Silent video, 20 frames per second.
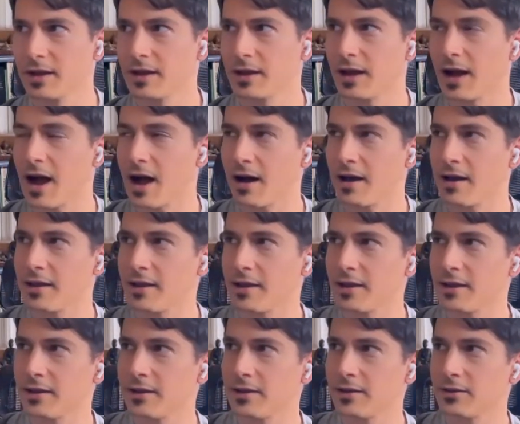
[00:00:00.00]

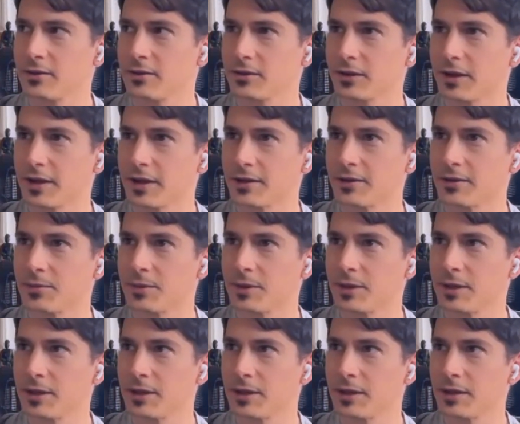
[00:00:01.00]
I like to
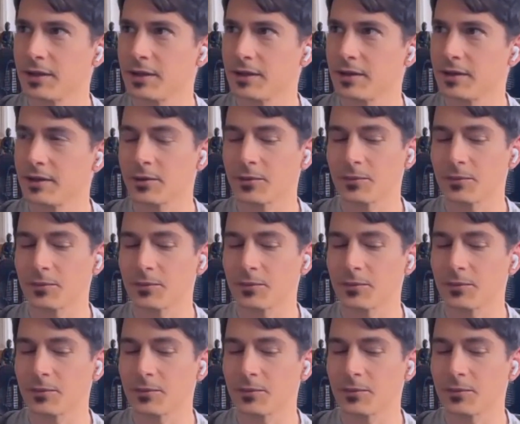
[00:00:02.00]
be,